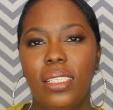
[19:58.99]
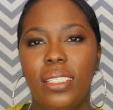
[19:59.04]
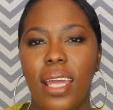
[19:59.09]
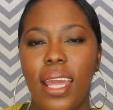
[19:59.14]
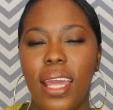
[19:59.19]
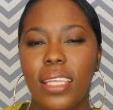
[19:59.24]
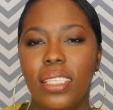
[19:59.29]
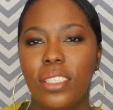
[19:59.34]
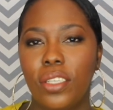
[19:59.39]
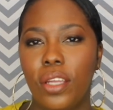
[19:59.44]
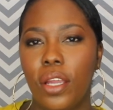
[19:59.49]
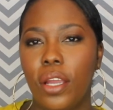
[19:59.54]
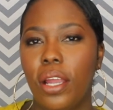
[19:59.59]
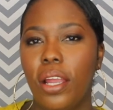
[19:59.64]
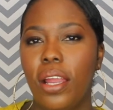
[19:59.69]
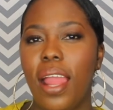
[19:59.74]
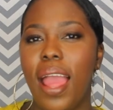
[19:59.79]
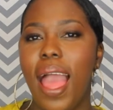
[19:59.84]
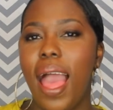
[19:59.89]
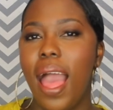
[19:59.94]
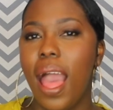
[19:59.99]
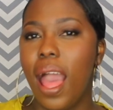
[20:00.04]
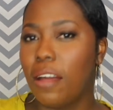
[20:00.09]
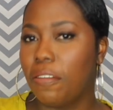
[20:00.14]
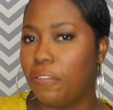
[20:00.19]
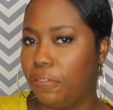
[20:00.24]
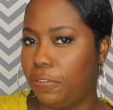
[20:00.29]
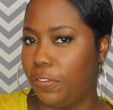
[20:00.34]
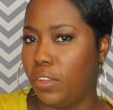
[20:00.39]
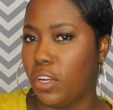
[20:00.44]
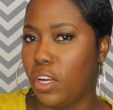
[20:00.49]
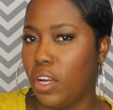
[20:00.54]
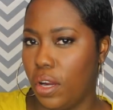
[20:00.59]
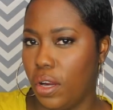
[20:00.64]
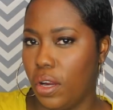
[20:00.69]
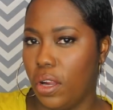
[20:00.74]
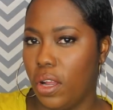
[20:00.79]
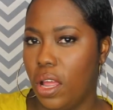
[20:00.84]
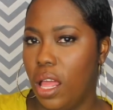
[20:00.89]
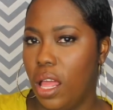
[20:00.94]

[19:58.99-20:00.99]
texted her after